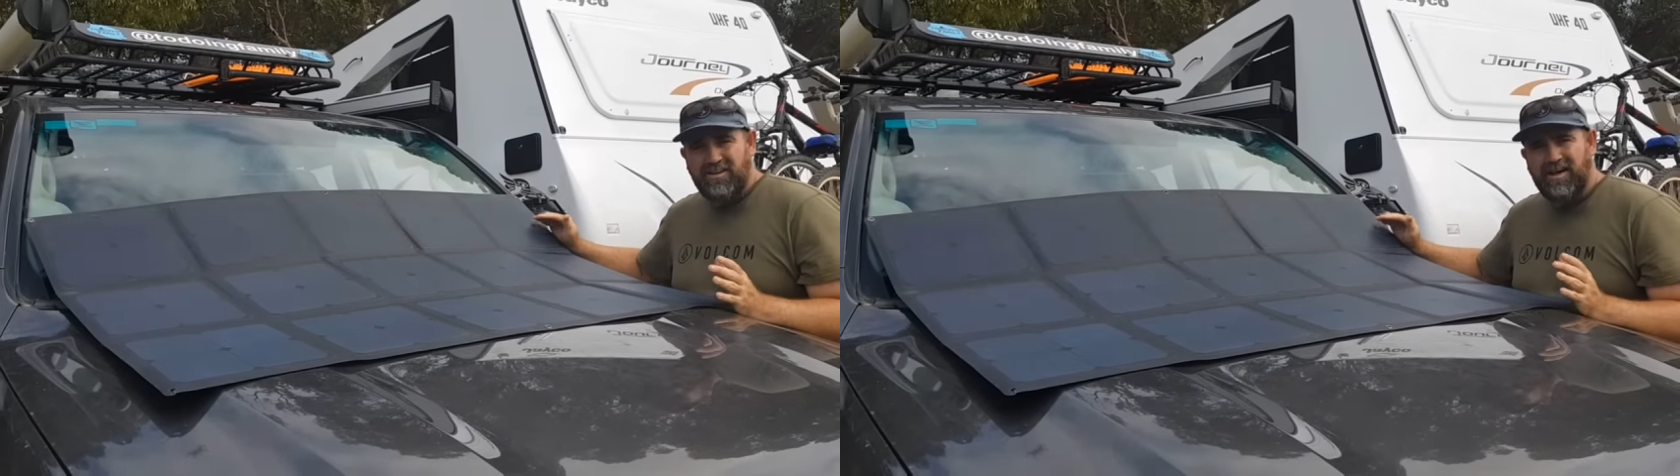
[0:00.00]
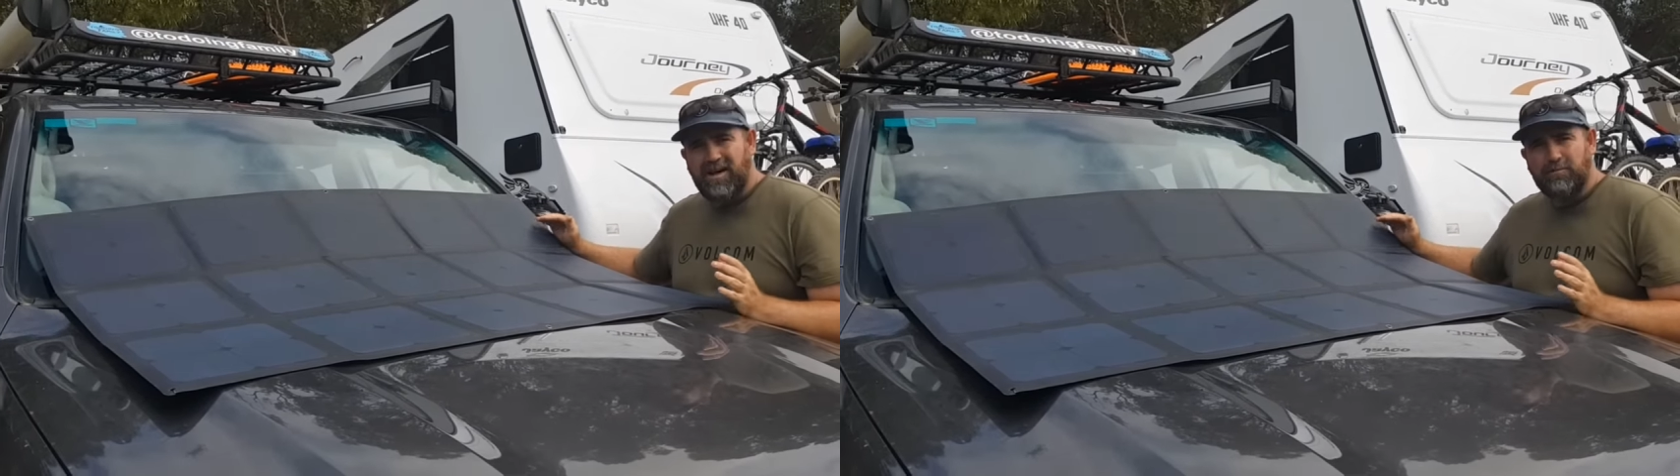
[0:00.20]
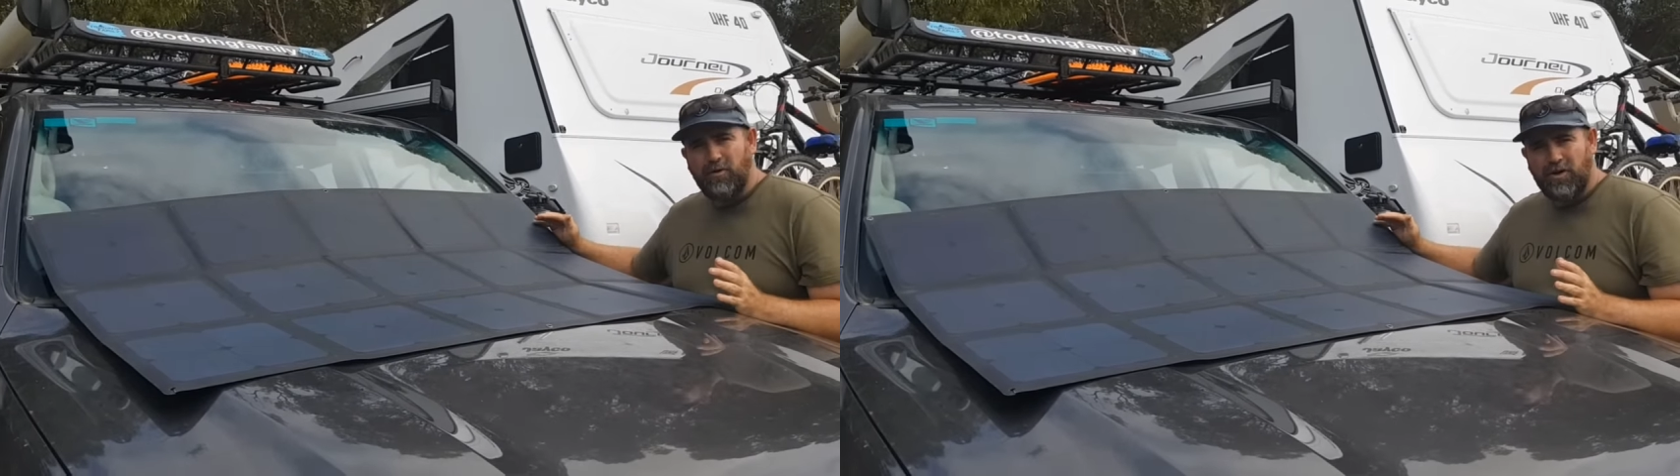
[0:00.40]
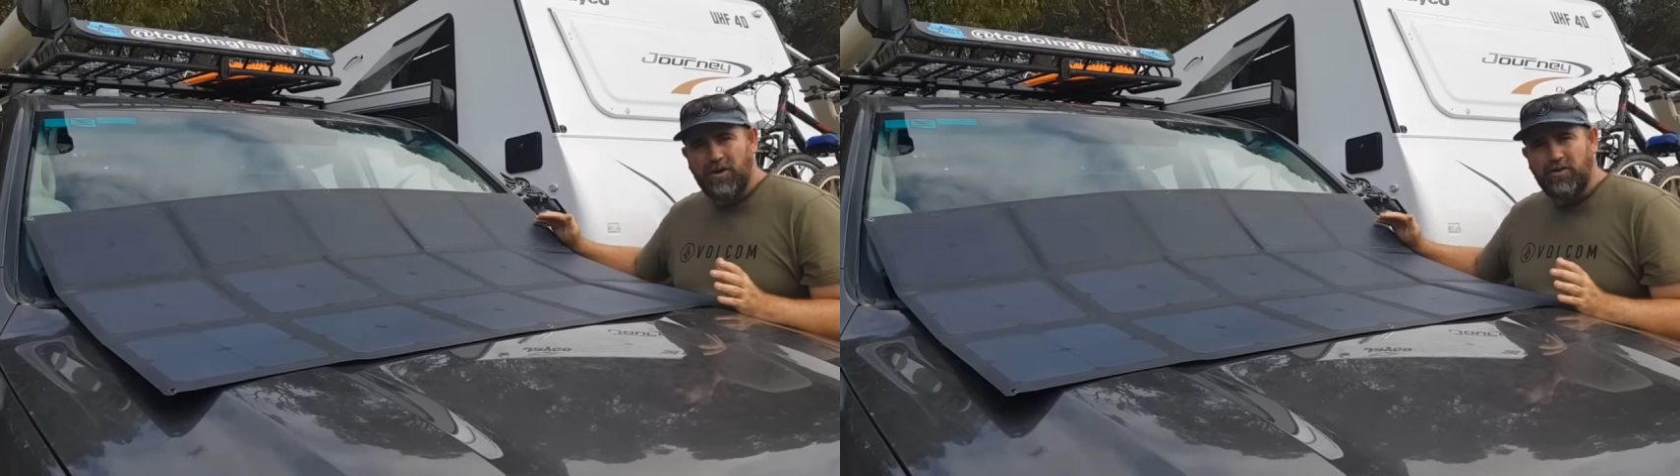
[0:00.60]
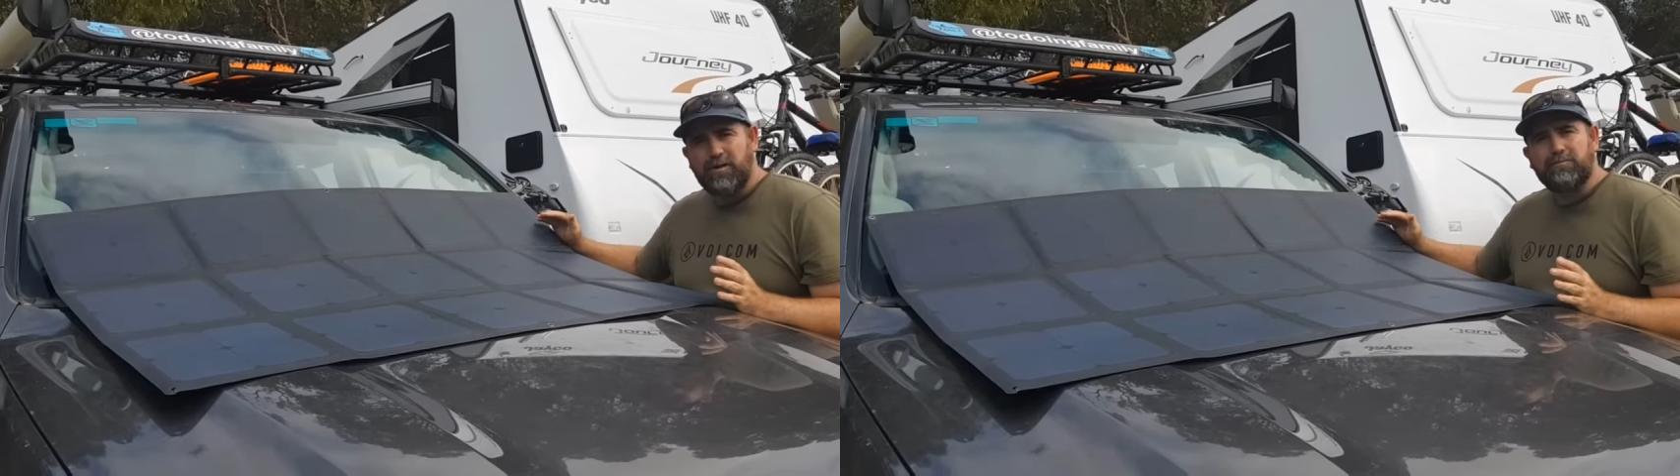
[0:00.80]
uh, mono
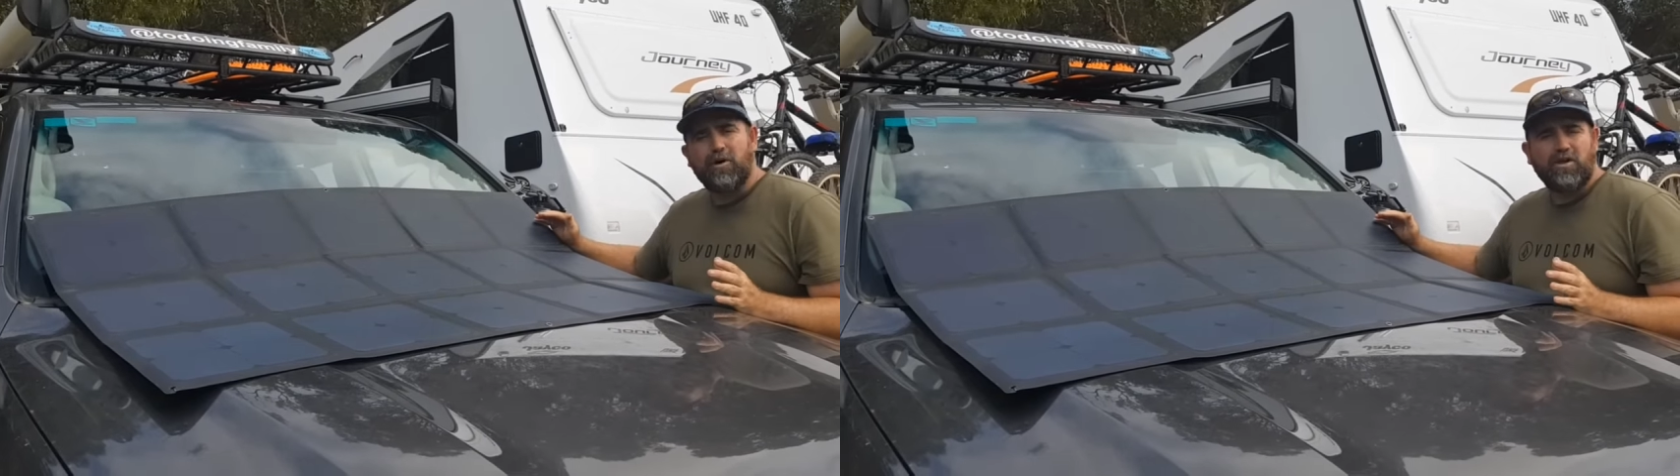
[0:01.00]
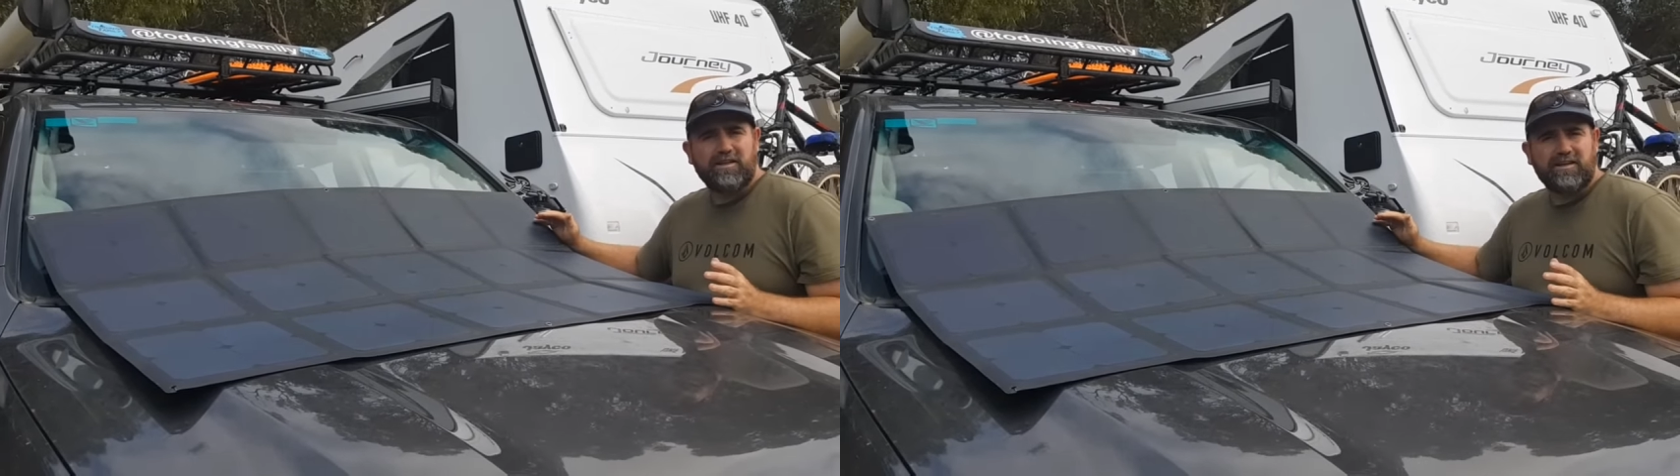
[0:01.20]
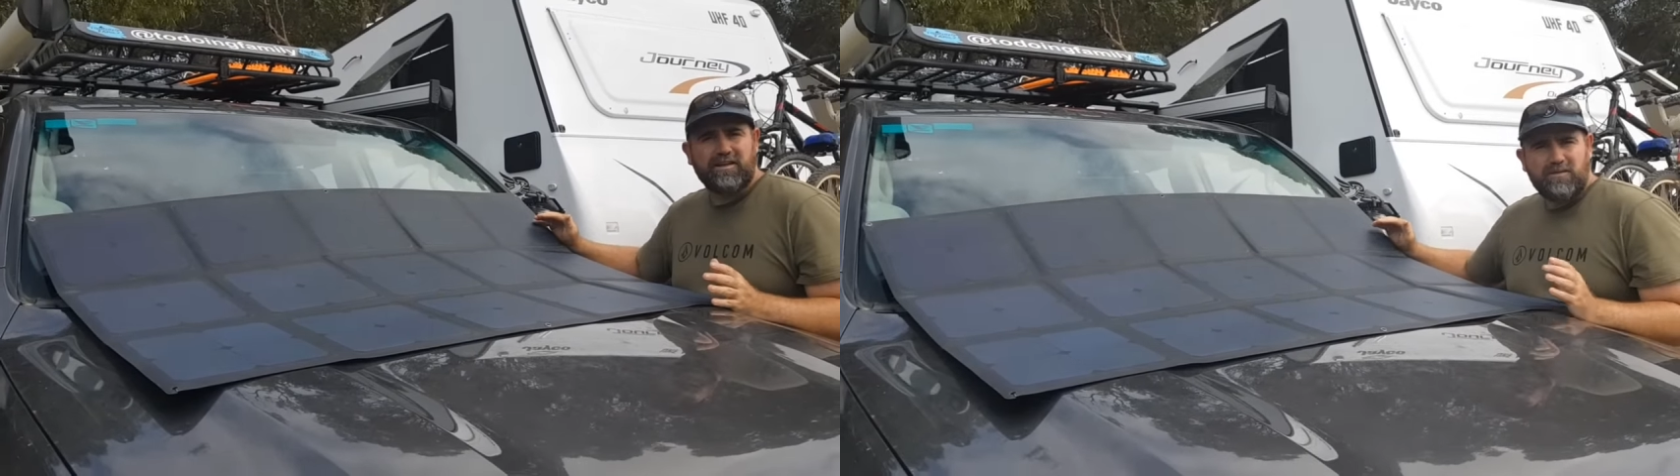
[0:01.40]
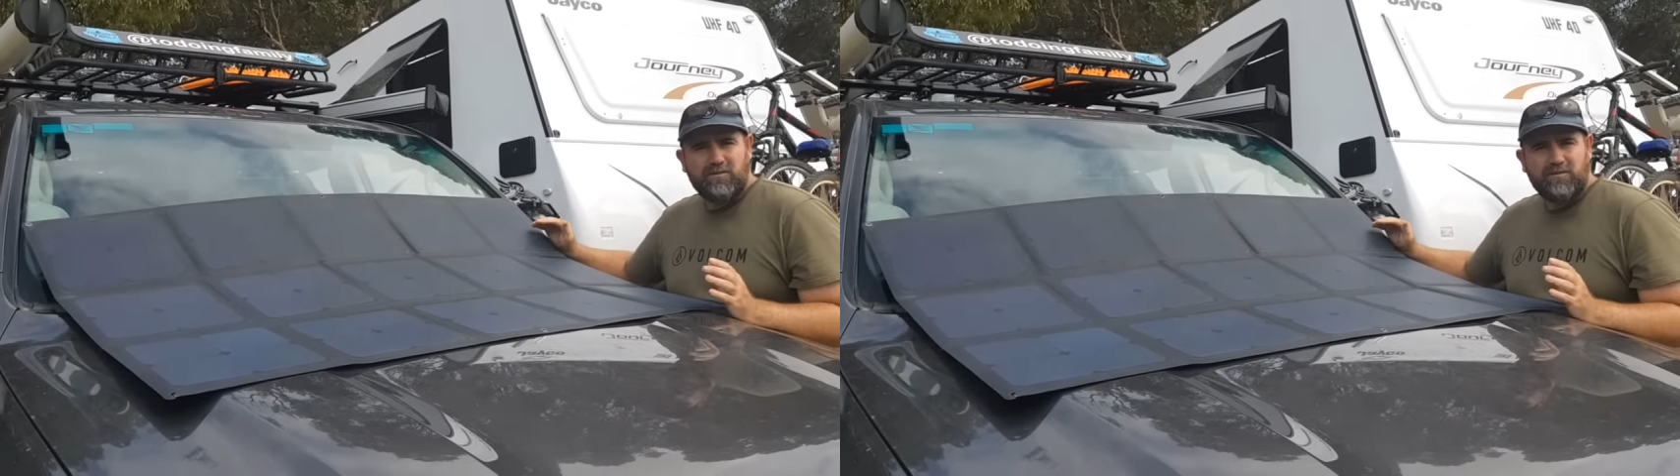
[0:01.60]
and poly